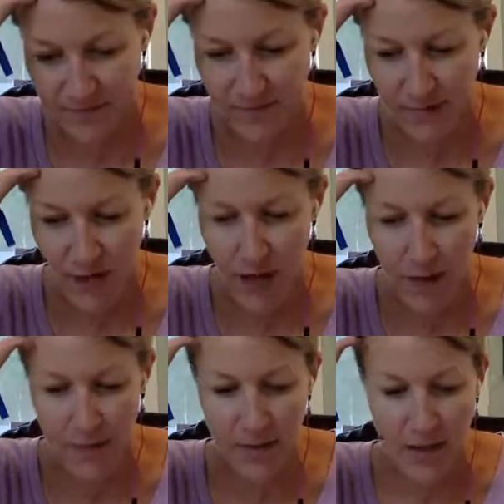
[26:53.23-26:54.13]

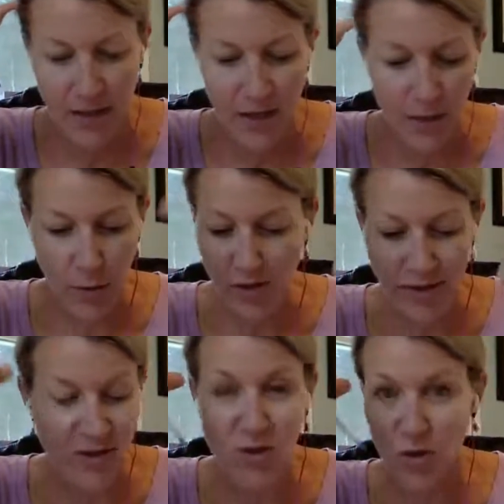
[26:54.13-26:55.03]
The
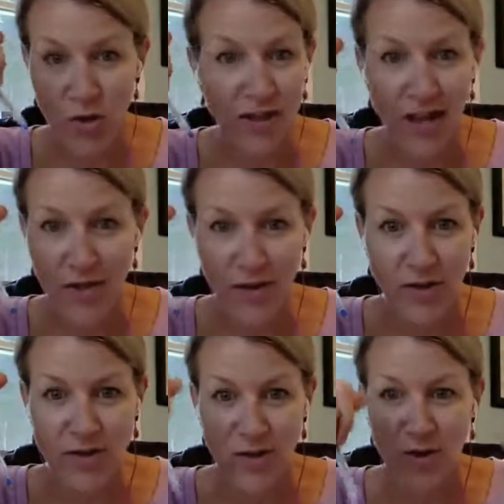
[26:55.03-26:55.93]
story, I thought your
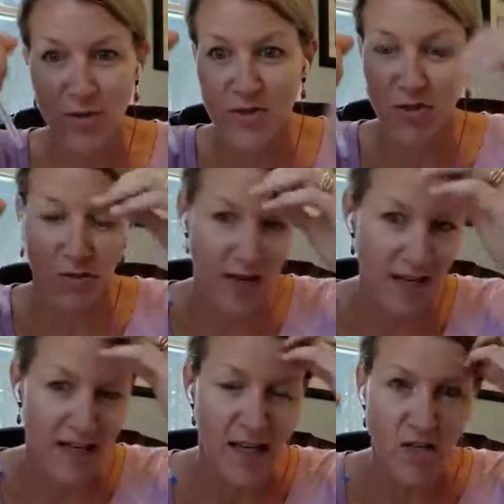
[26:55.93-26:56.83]
story was great.
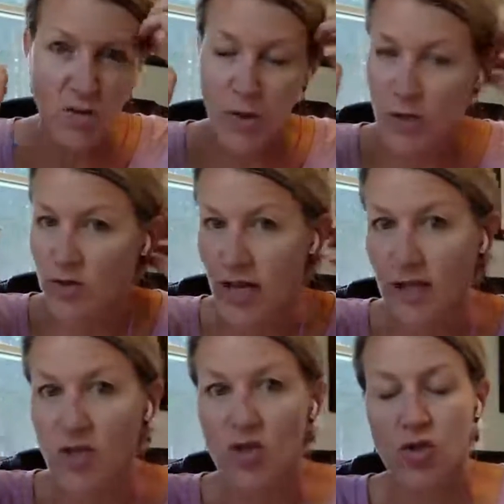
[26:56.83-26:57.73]
Just when you tell a
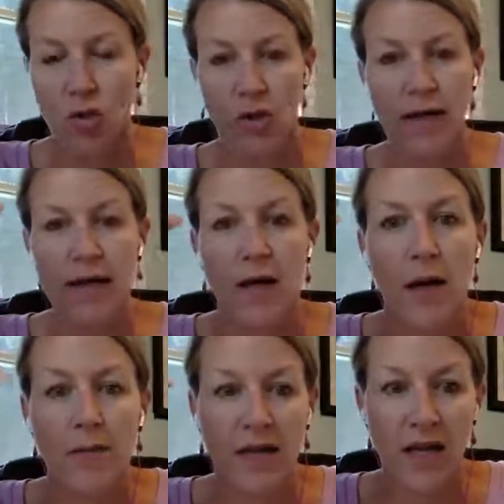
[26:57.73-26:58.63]
story,
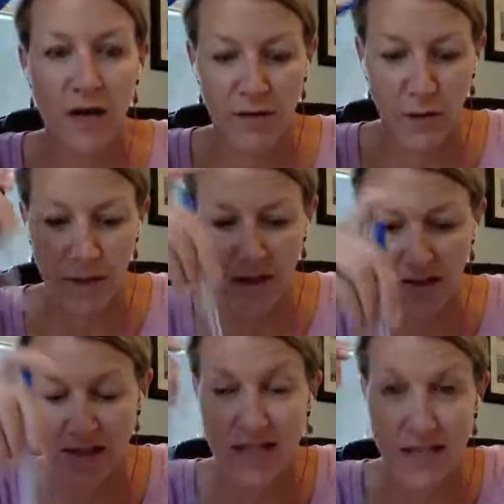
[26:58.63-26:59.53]
be careful, because the
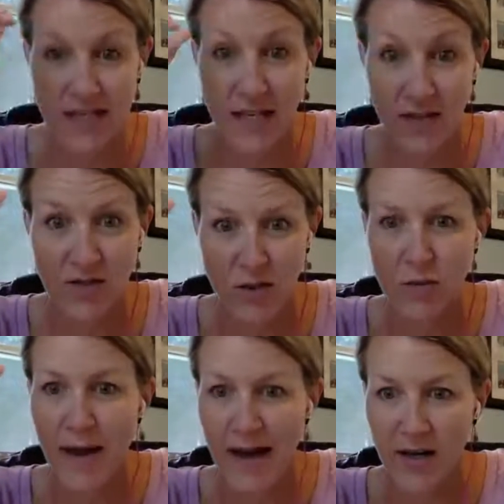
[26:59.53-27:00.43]
details do
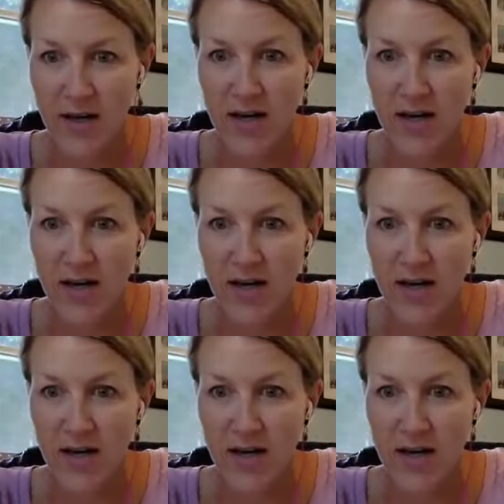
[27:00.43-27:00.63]
matter.